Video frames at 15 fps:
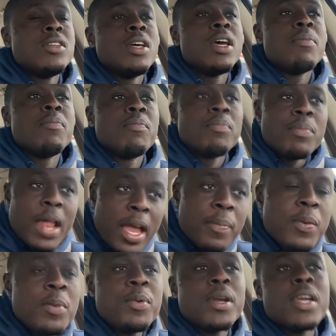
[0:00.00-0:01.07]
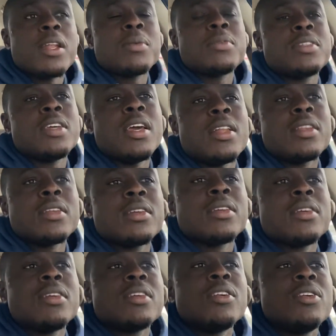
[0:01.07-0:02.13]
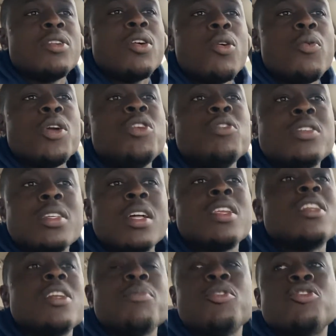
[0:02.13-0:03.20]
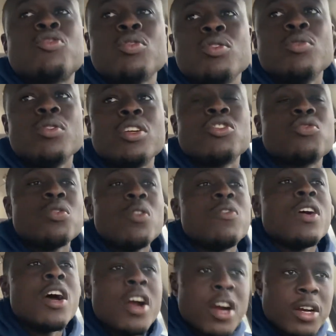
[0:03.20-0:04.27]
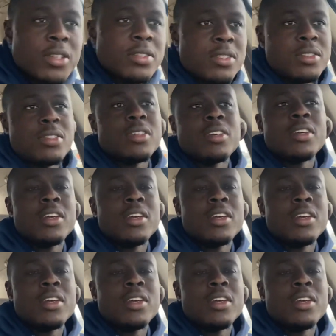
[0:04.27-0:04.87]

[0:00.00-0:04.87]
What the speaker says: and black people get upset, when you telling them the truth. The truth hurts.